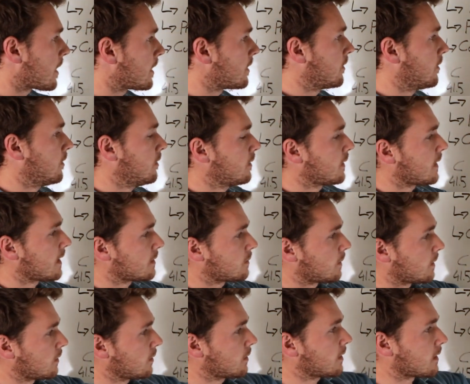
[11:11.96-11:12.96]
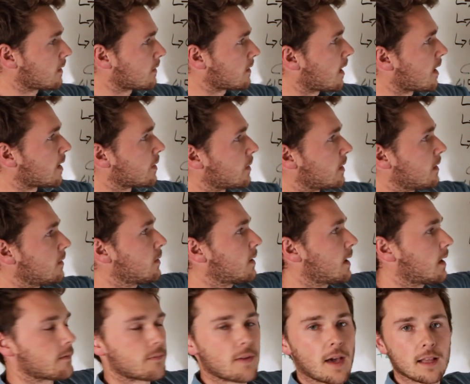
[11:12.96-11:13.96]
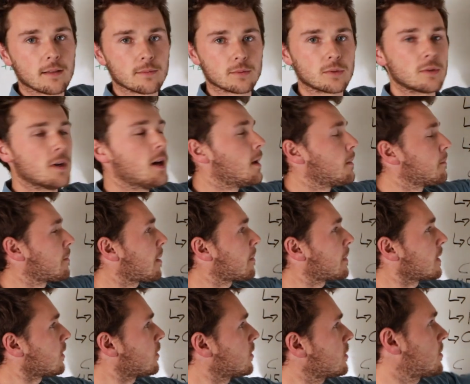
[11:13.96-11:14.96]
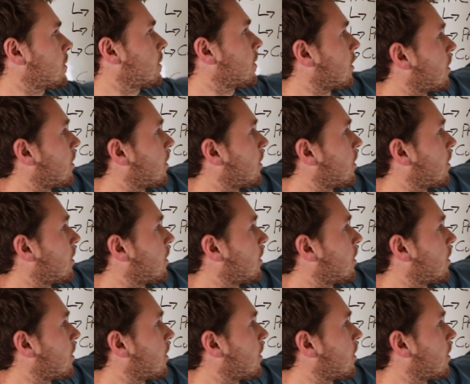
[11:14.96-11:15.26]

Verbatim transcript: we do is we look at the total, we look at available, but because we've